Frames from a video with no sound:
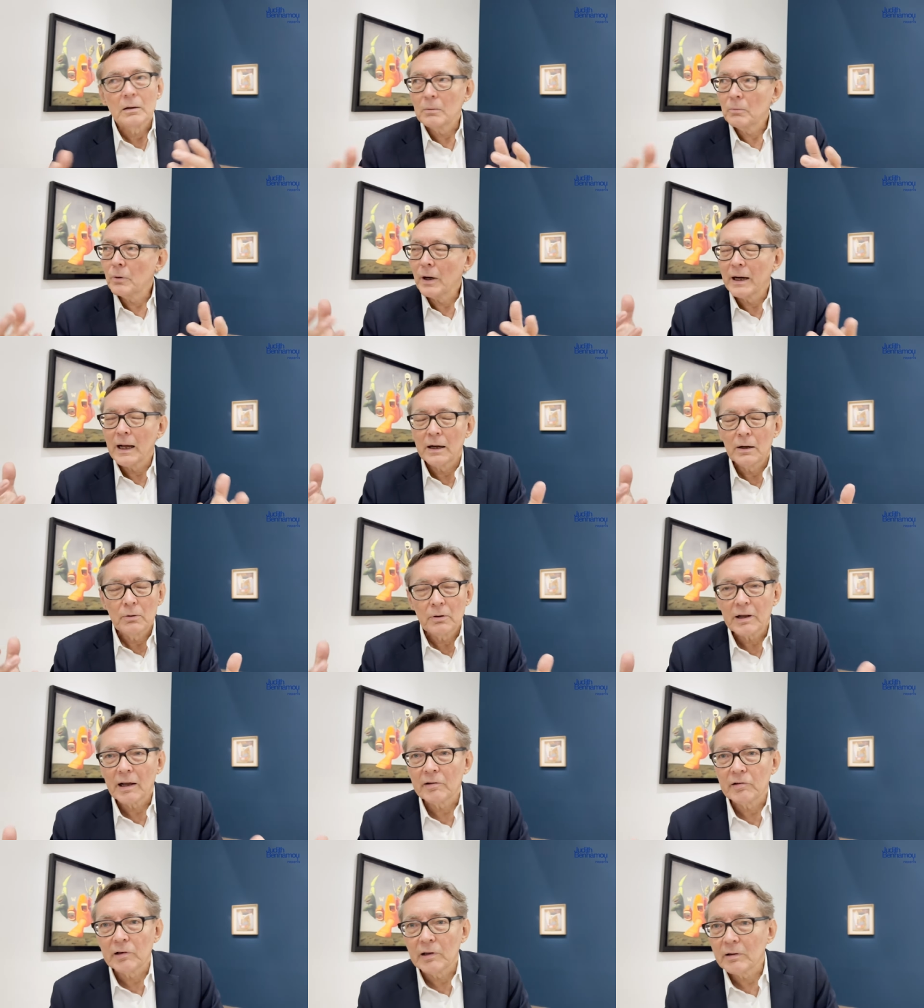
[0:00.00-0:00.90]
when I look
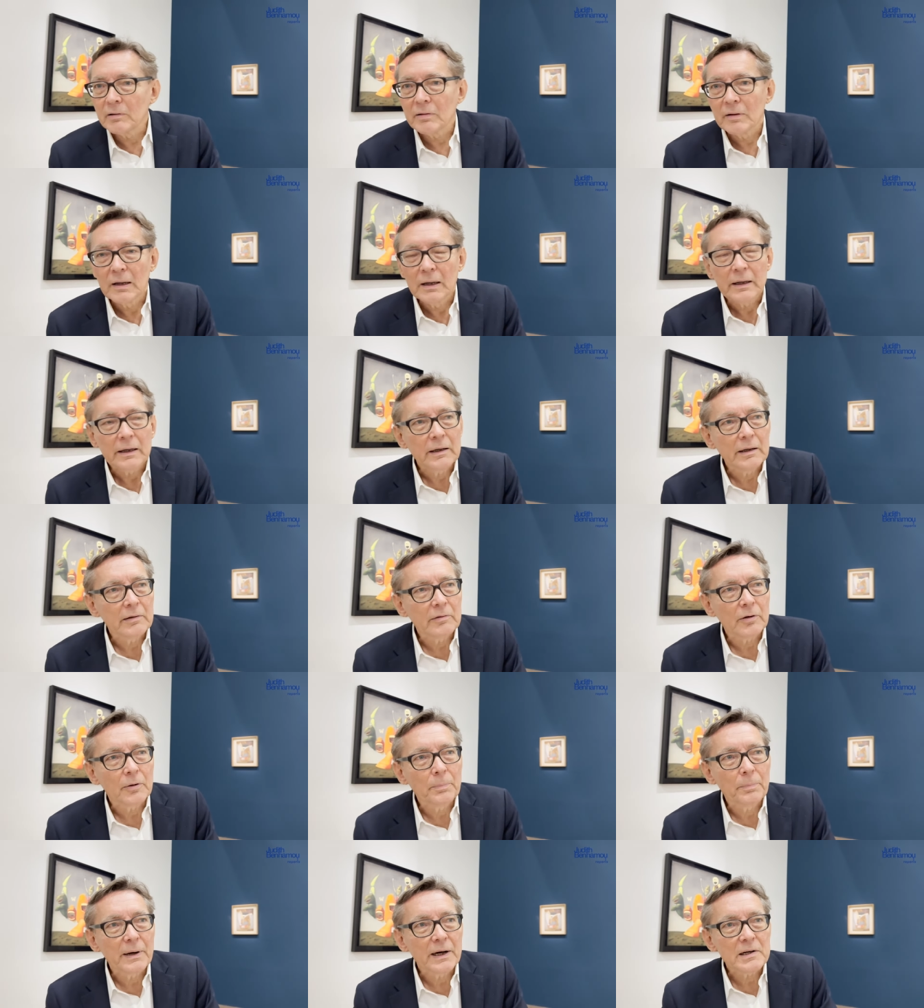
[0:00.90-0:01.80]
at it, it
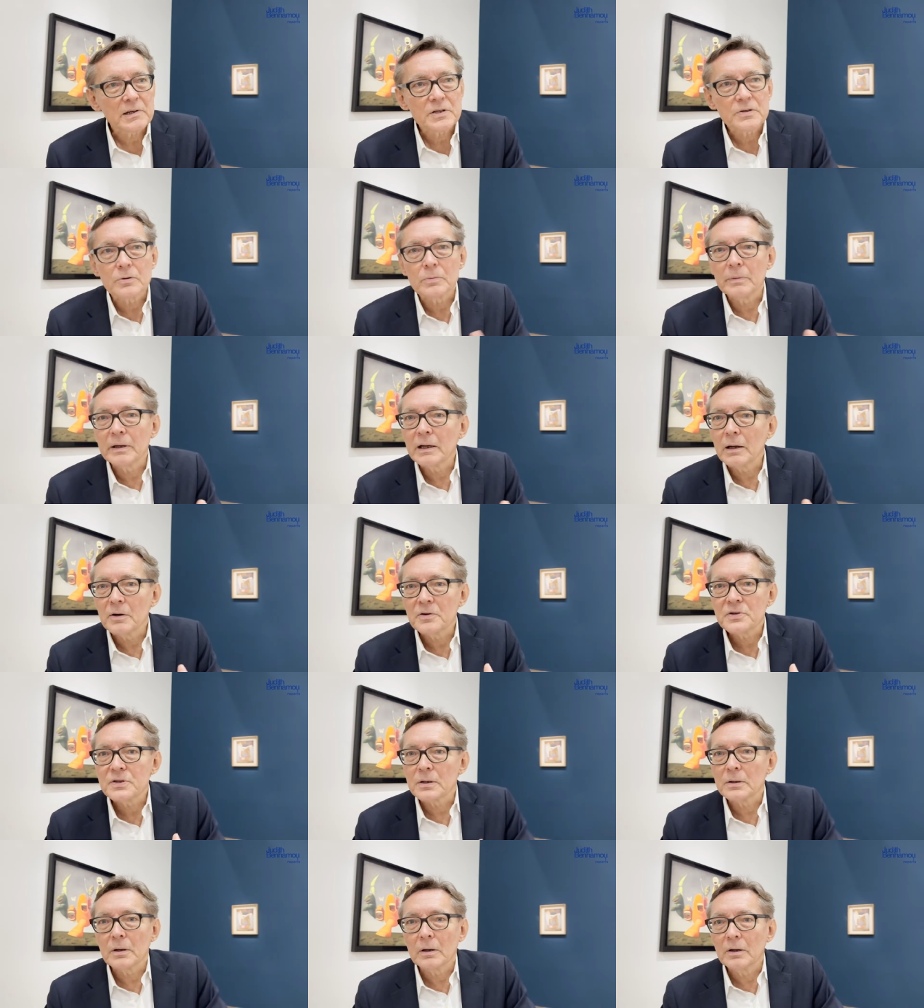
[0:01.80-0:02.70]
appears to me
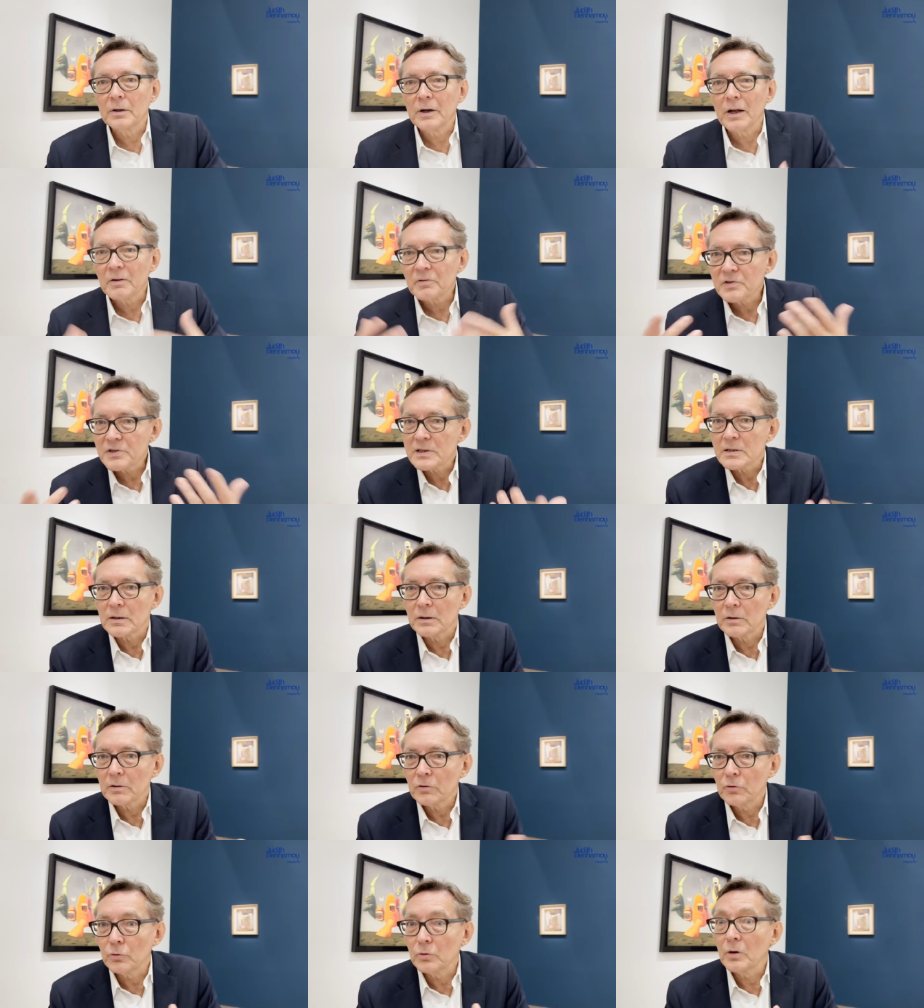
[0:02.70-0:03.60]
as a, an answer
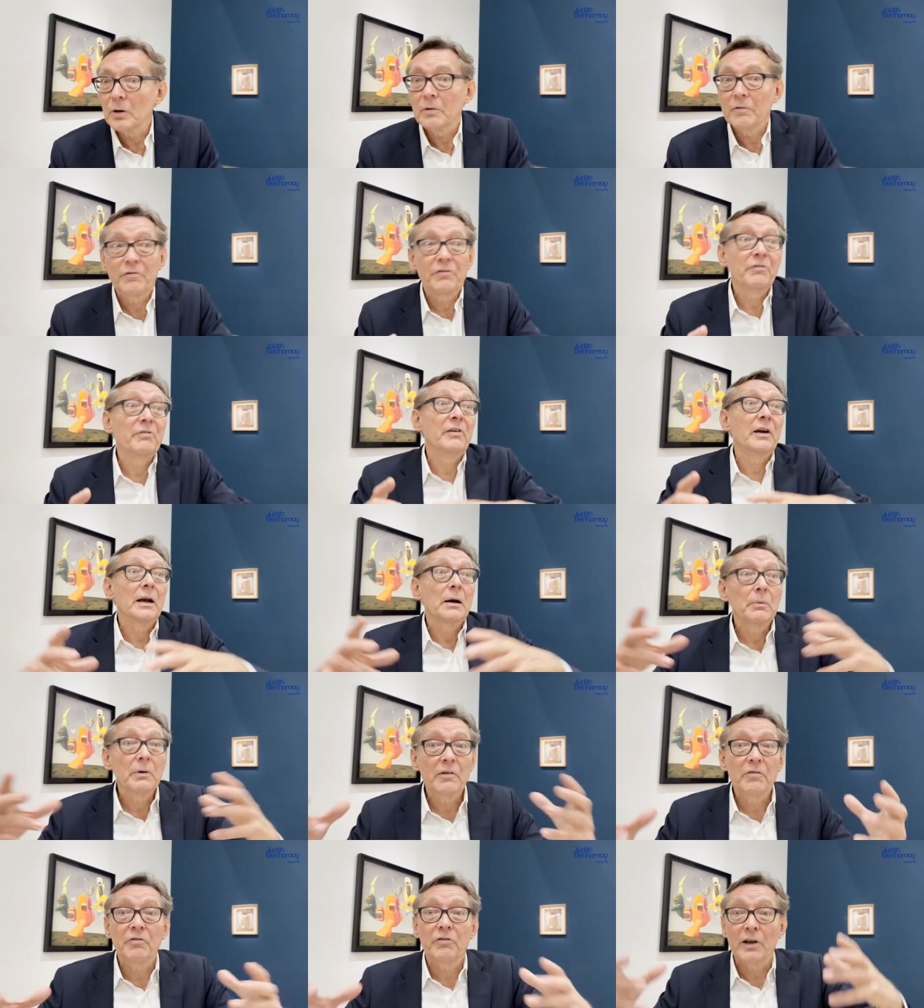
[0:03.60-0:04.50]
to a
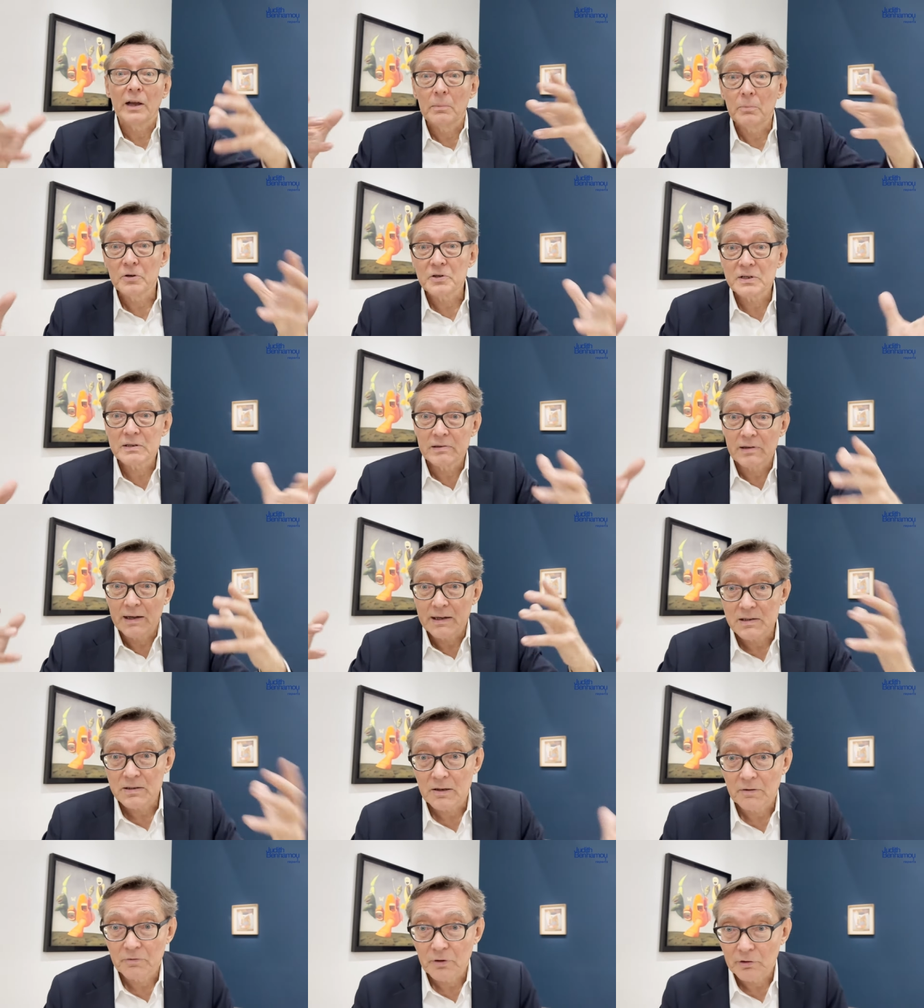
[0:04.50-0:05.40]
very famous
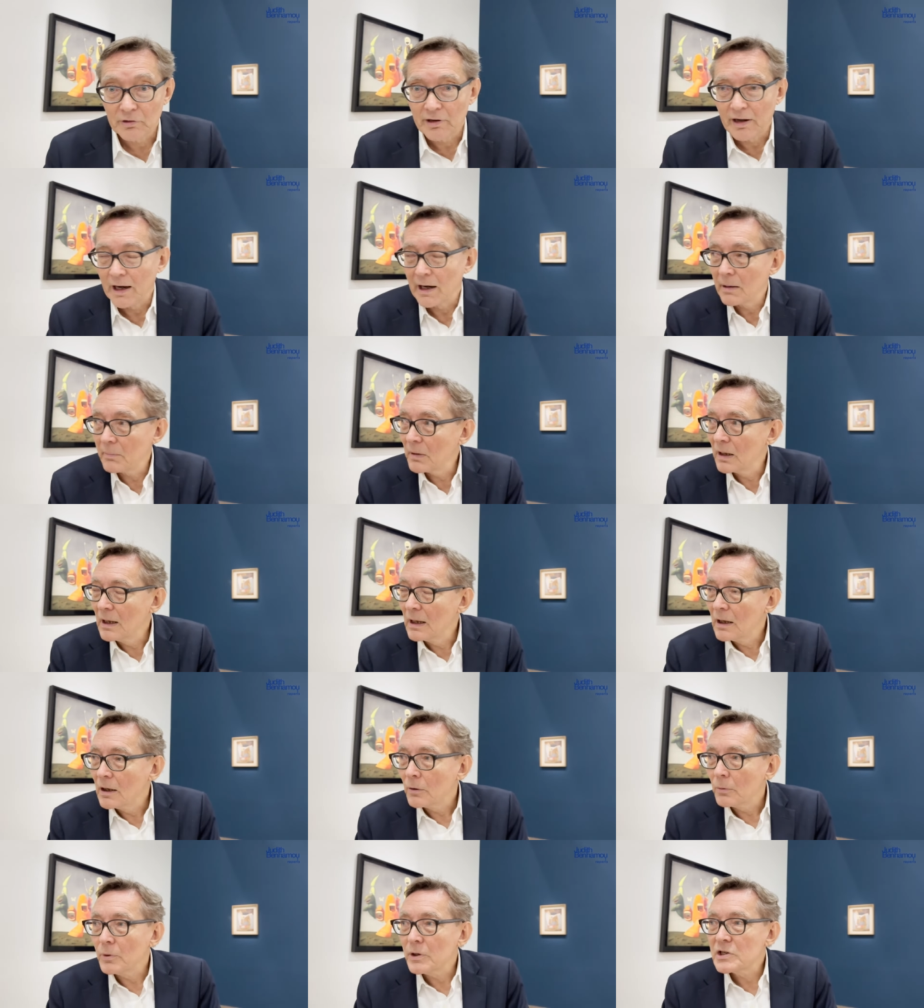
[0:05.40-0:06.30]
text of the time,
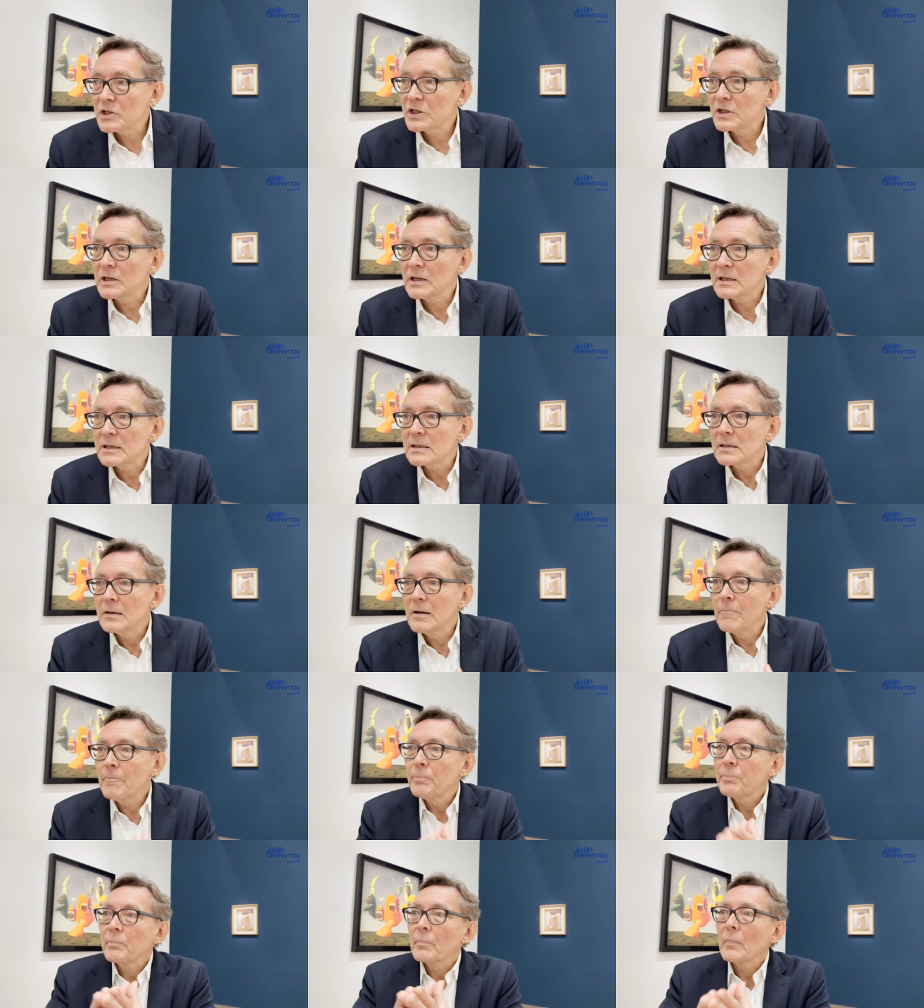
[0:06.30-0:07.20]
which is
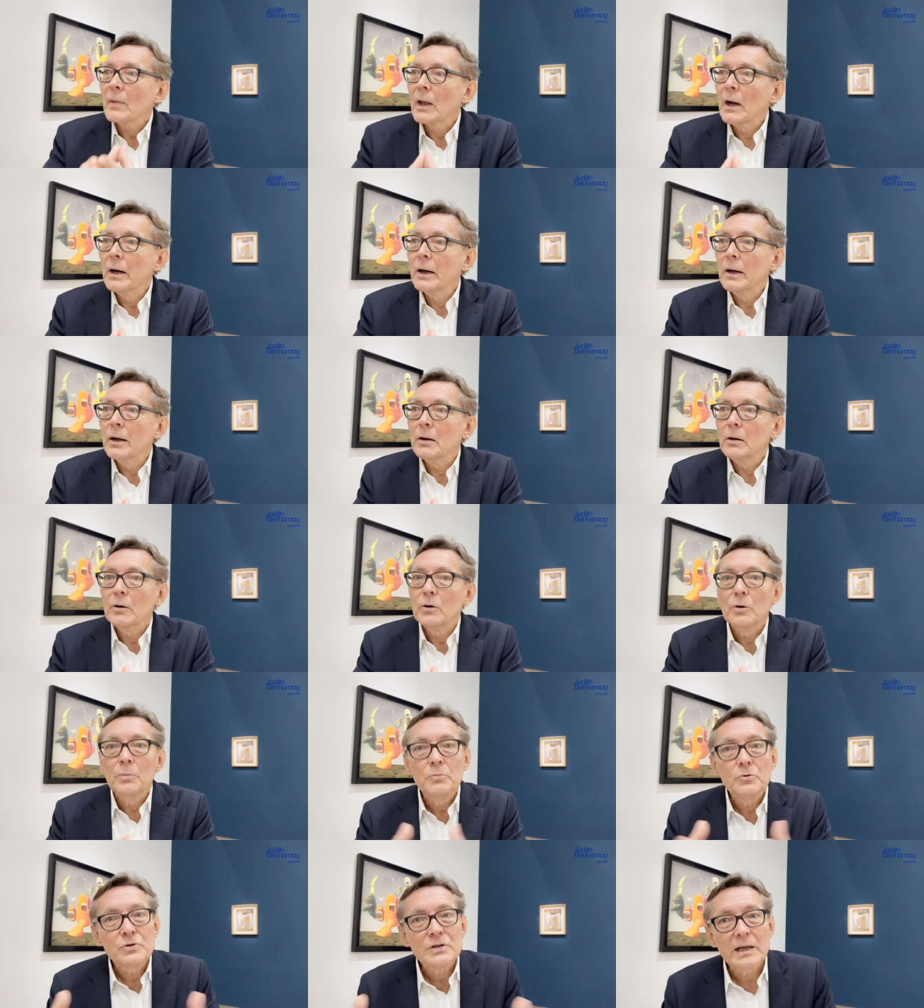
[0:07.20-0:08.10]
the euh, Le
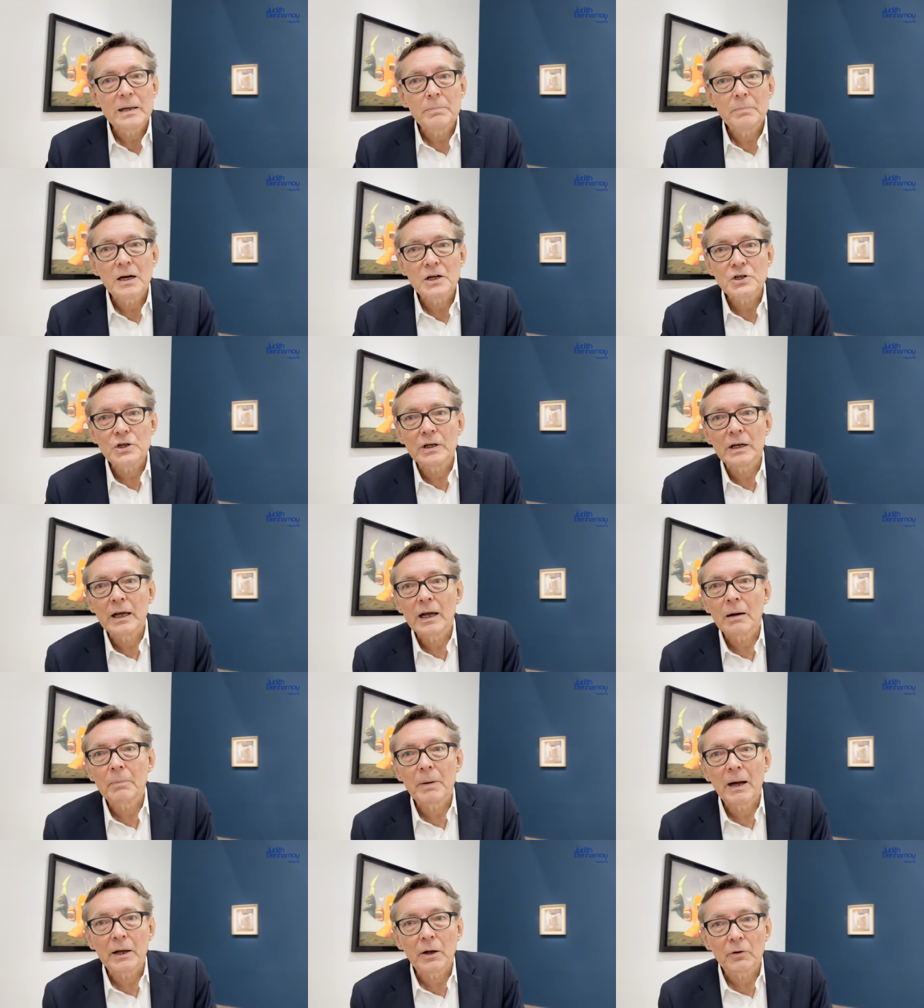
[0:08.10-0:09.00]
Musée
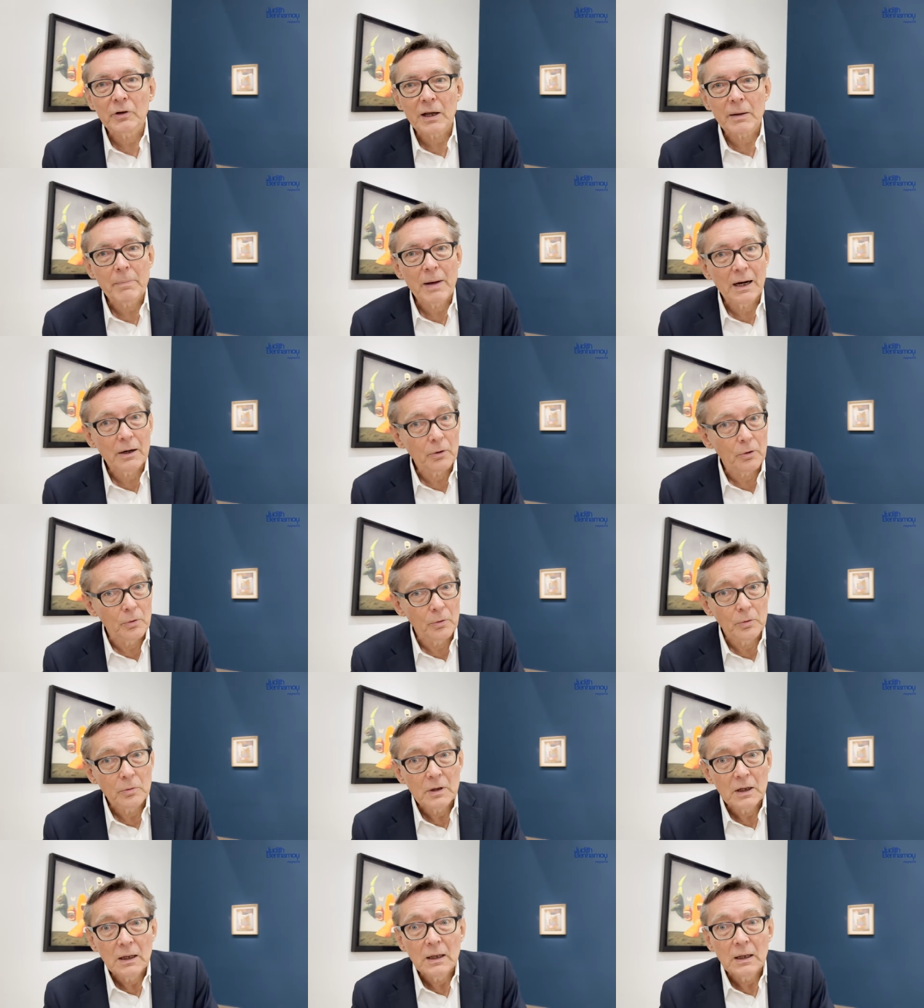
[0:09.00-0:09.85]
Imaginaire by André Malraux.